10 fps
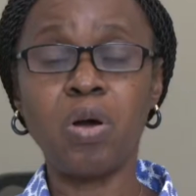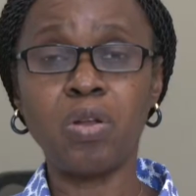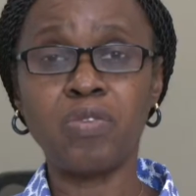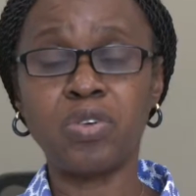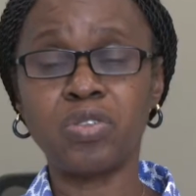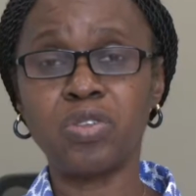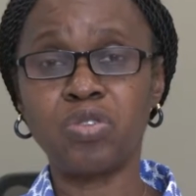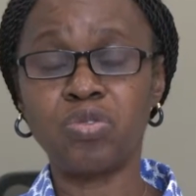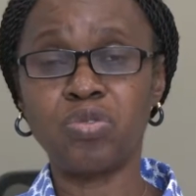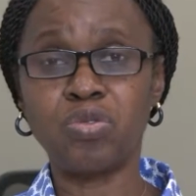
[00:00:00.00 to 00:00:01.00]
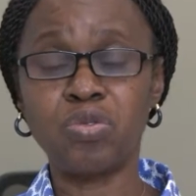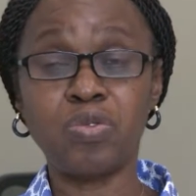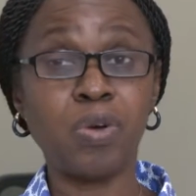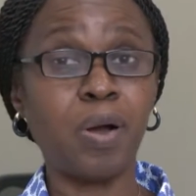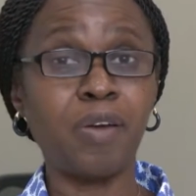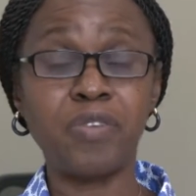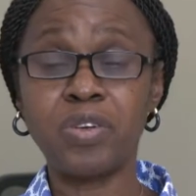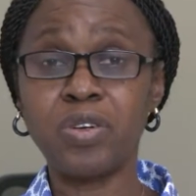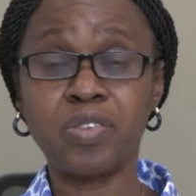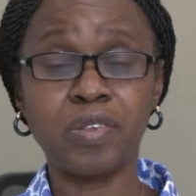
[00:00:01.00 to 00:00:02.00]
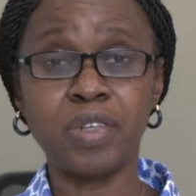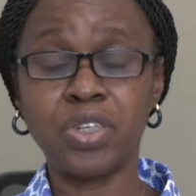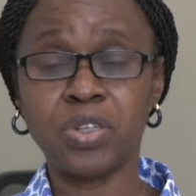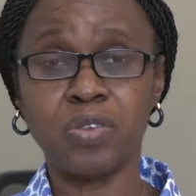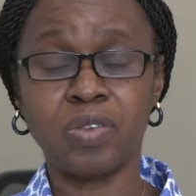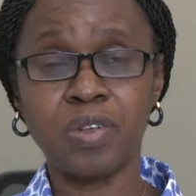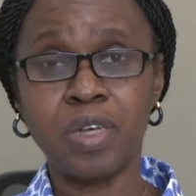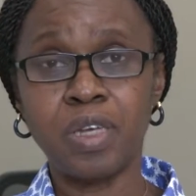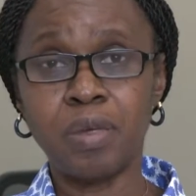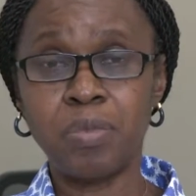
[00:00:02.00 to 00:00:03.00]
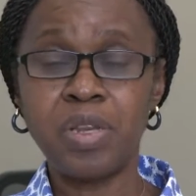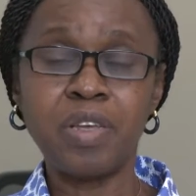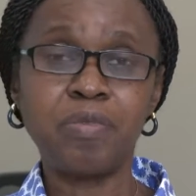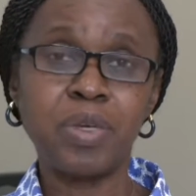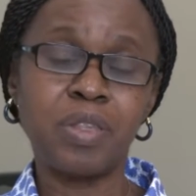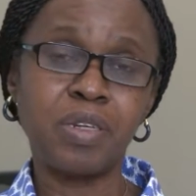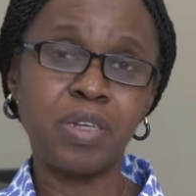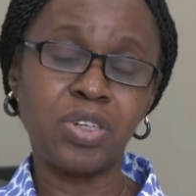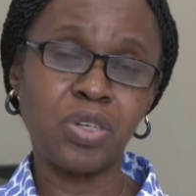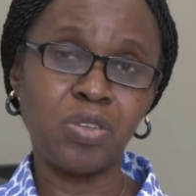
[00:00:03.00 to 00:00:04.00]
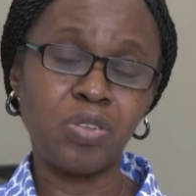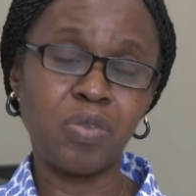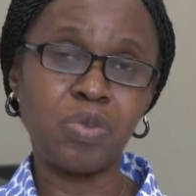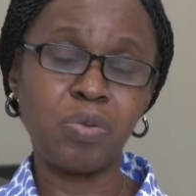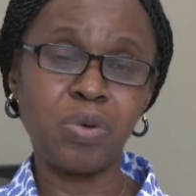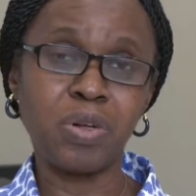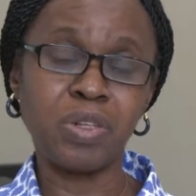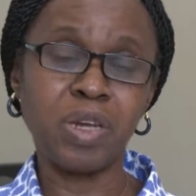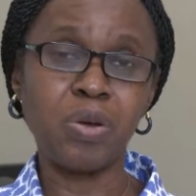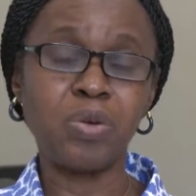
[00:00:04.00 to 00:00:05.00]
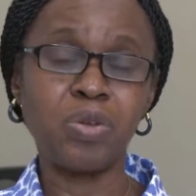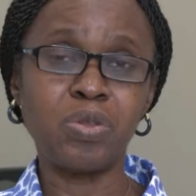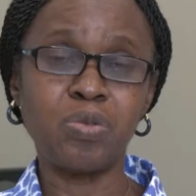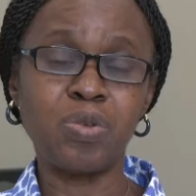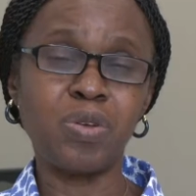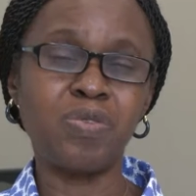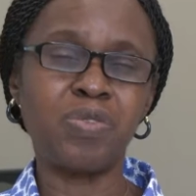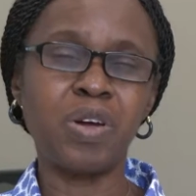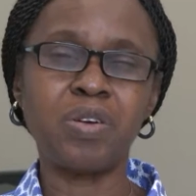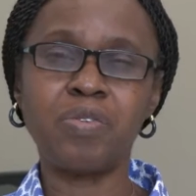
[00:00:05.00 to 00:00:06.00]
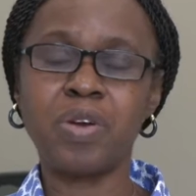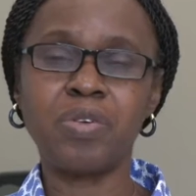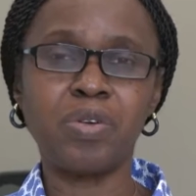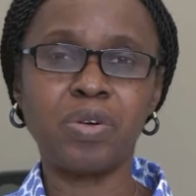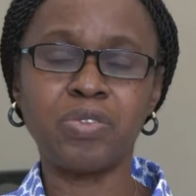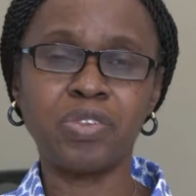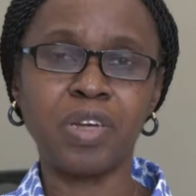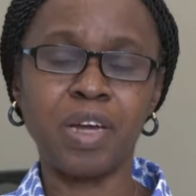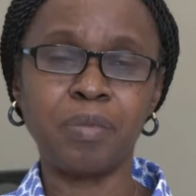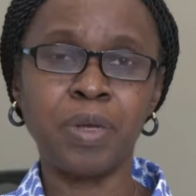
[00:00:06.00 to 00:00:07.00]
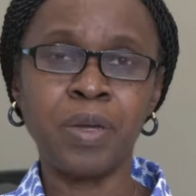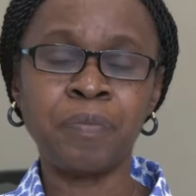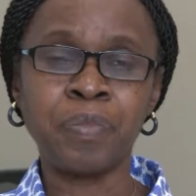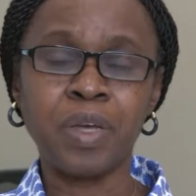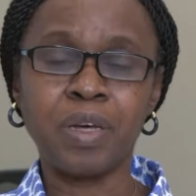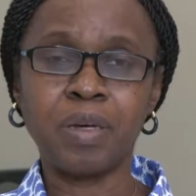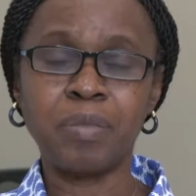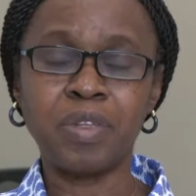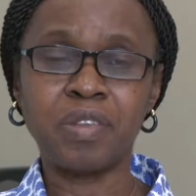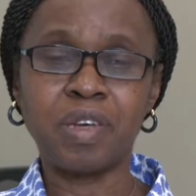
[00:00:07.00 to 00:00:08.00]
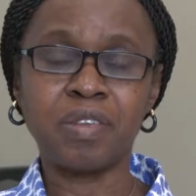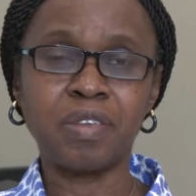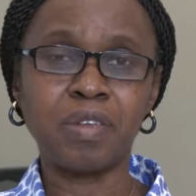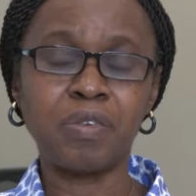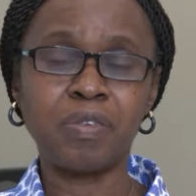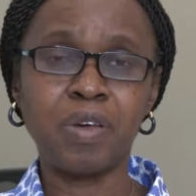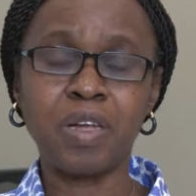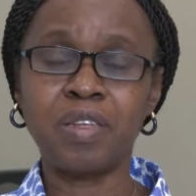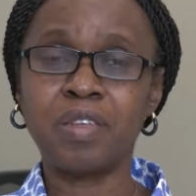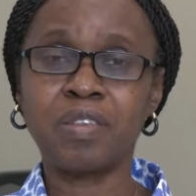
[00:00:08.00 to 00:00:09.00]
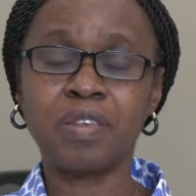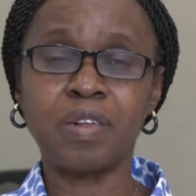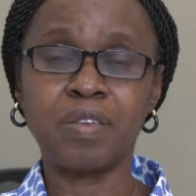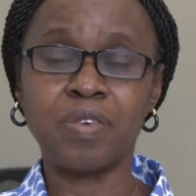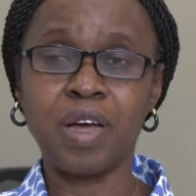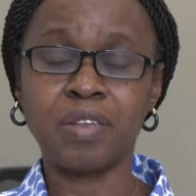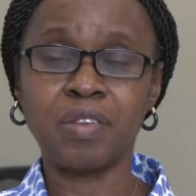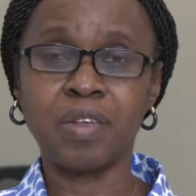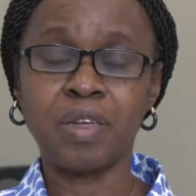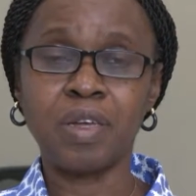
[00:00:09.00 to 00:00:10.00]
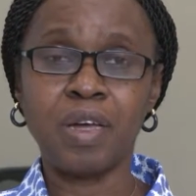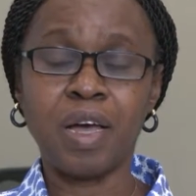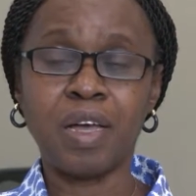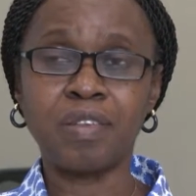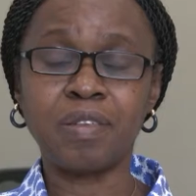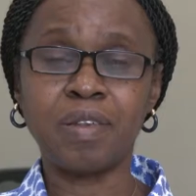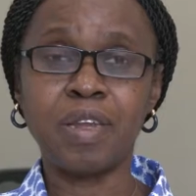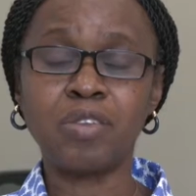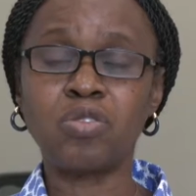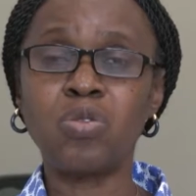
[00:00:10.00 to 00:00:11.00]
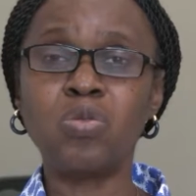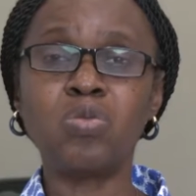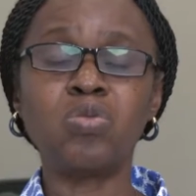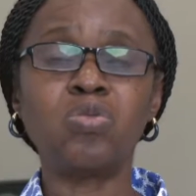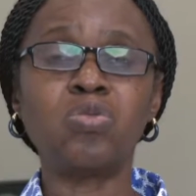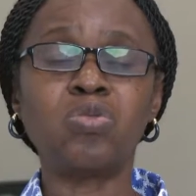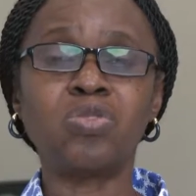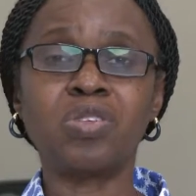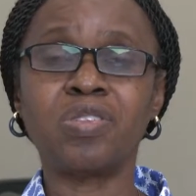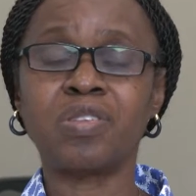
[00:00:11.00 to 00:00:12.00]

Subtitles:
all of us need to do for our various nations. Believe me, the nations of the world are going through a very, very rough time. It's as if hell itself has let loose